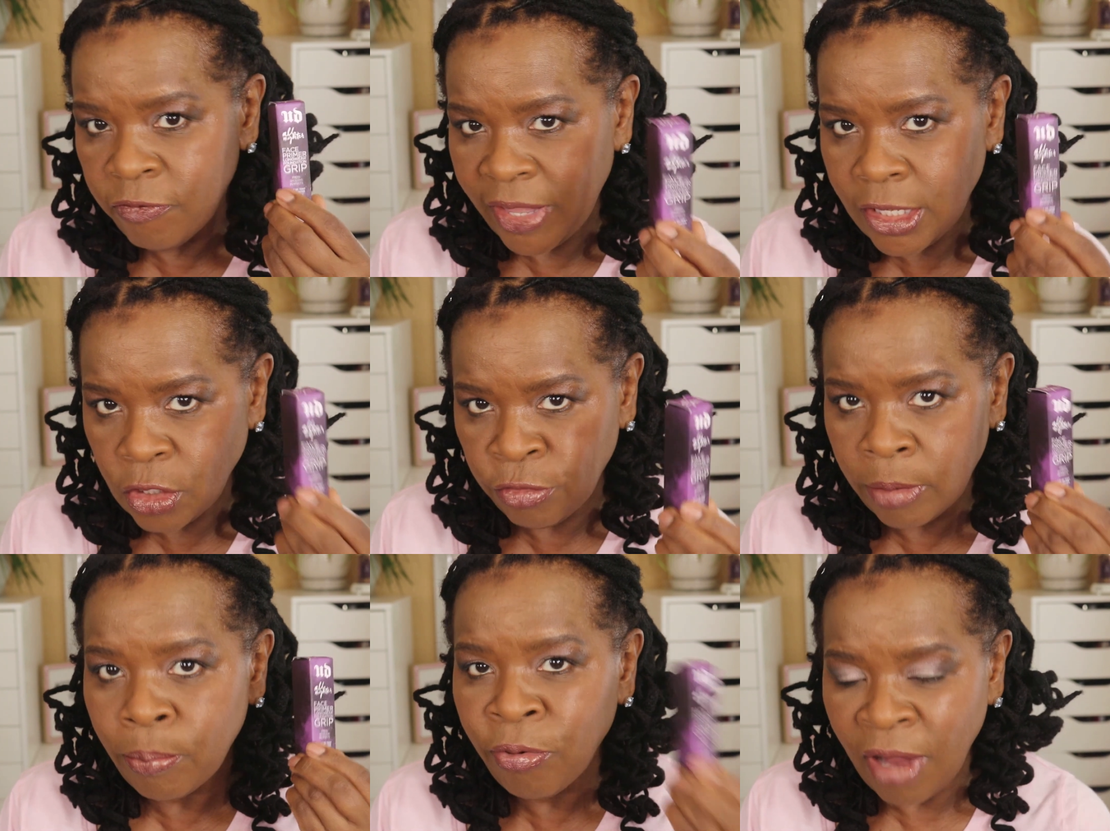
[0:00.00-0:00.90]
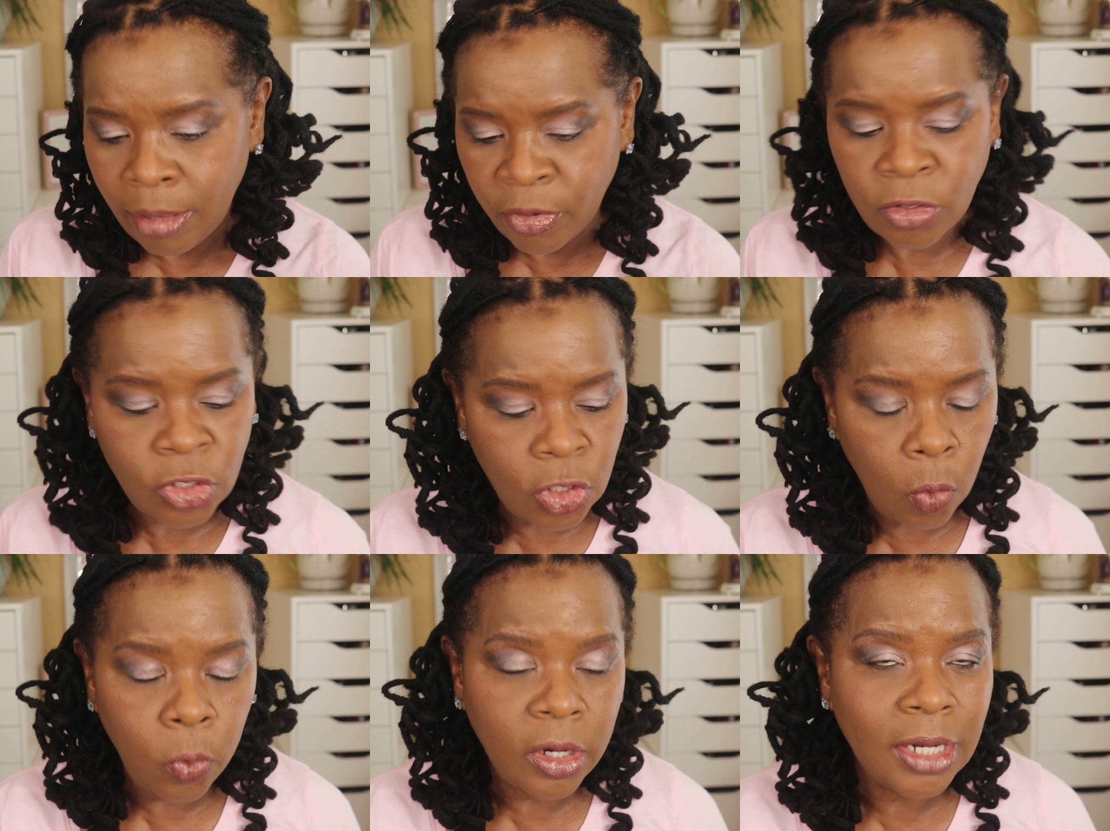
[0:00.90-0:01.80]
face grip primer,
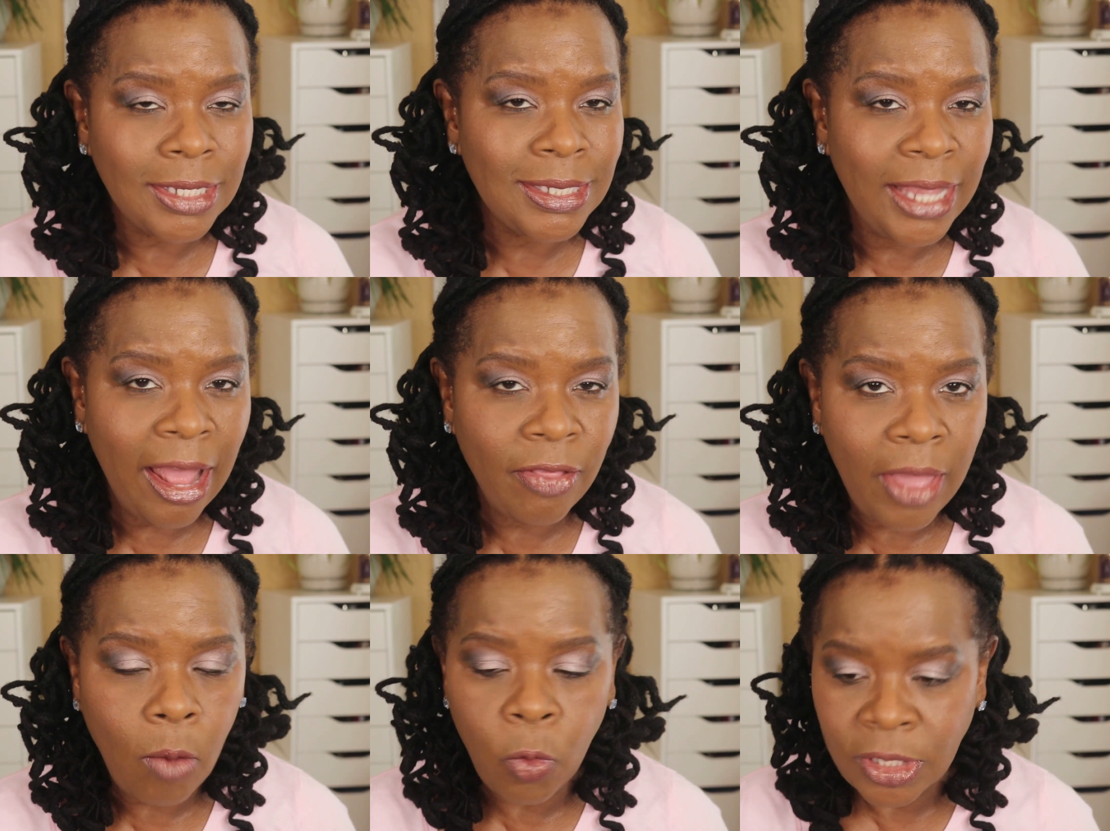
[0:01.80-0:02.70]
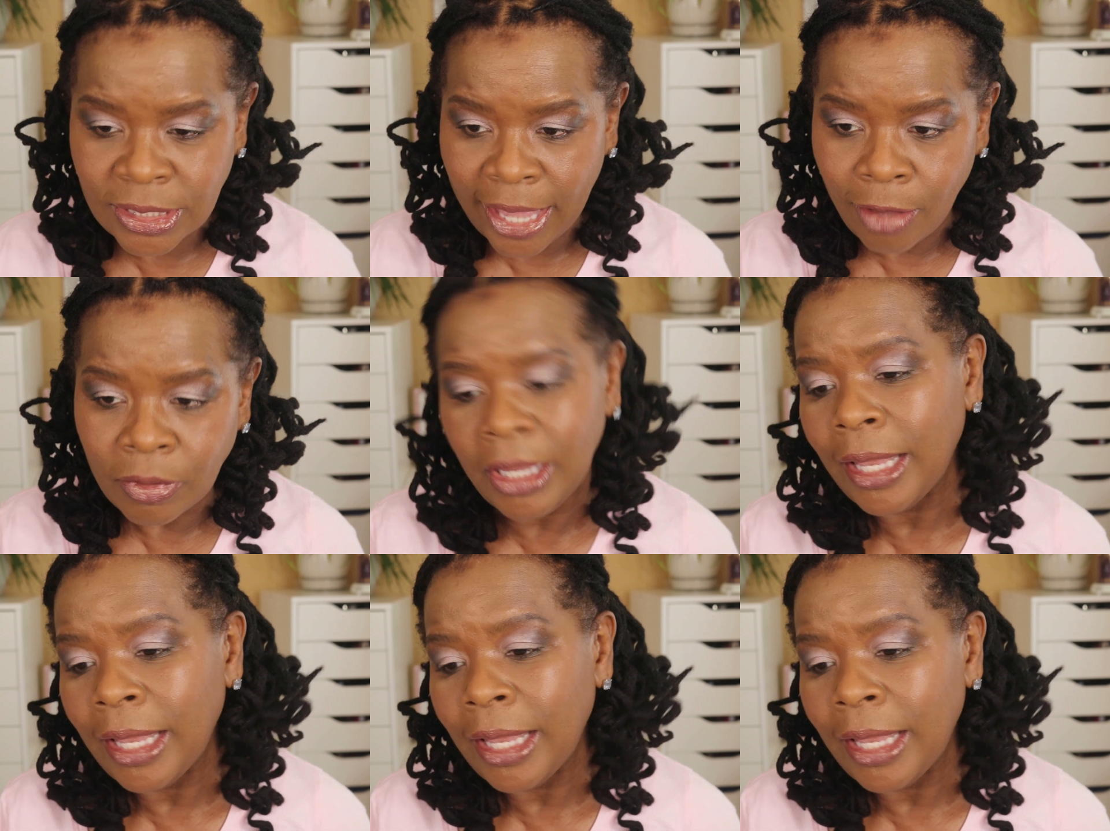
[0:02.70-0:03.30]
so we're going to see how that works out,